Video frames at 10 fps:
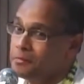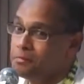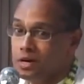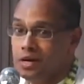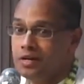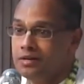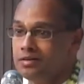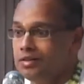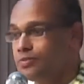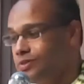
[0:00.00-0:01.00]
But
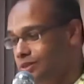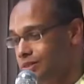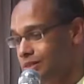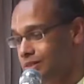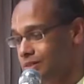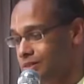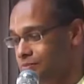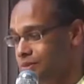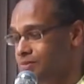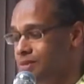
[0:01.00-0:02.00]
this verse tells us
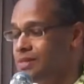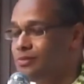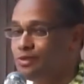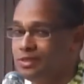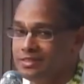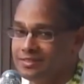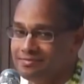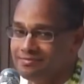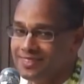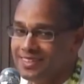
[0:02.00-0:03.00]
something very different.
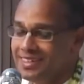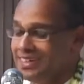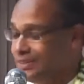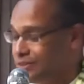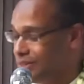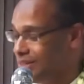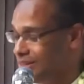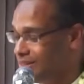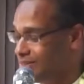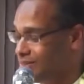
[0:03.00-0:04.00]
It
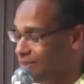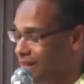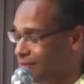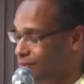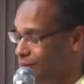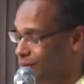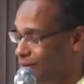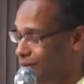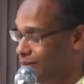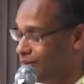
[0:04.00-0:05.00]
says,
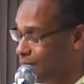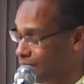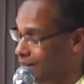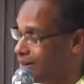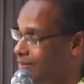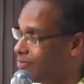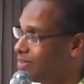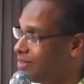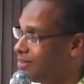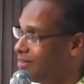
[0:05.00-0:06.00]
therefore, or
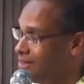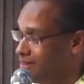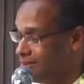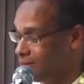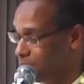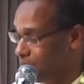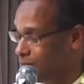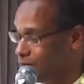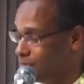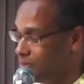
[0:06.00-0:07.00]
thereafter, the
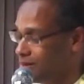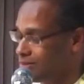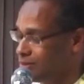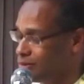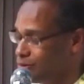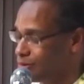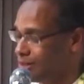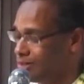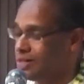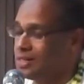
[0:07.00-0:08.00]
spiritual master
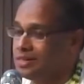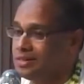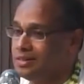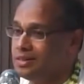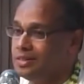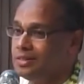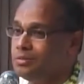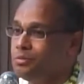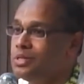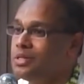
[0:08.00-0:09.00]
Sukracharya,
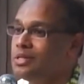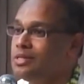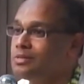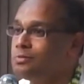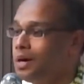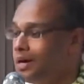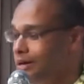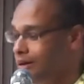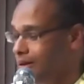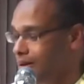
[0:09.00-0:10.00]
being
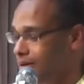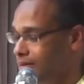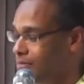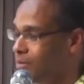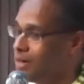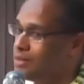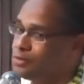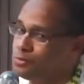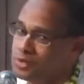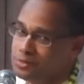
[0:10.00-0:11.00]
inspired by the
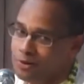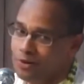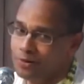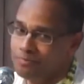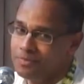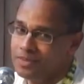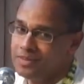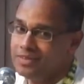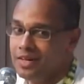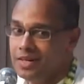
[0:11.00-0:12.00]
Supreme Lord,
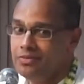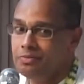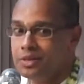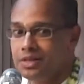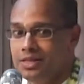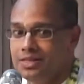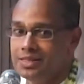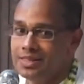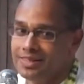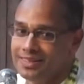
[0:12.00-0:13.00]
Daiva
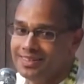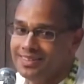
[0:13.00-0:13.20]
Prahitaha,